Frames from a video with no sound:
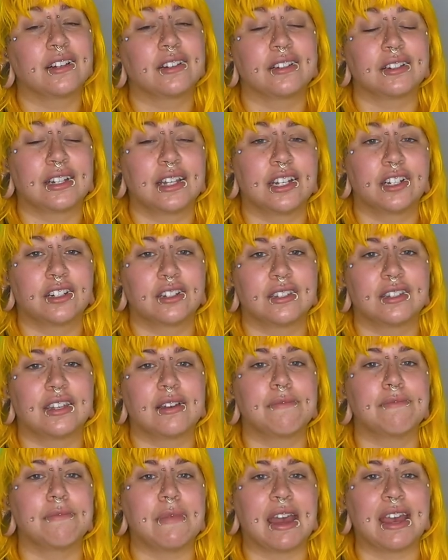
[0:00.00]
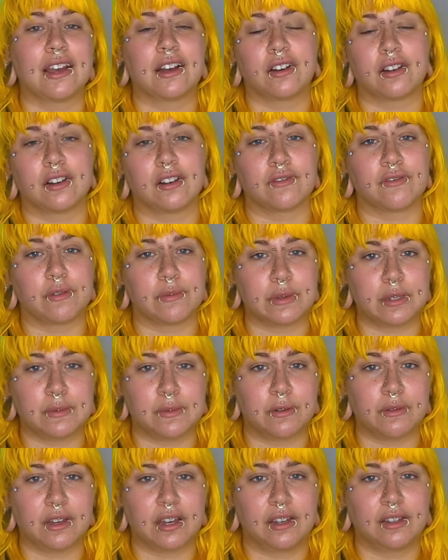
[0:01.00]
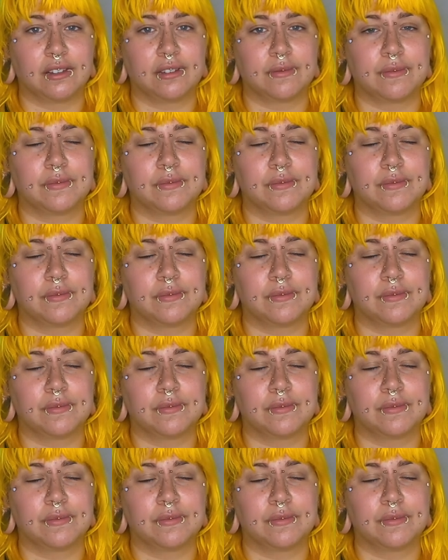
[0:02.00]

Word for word: irritations that may occur from smoking.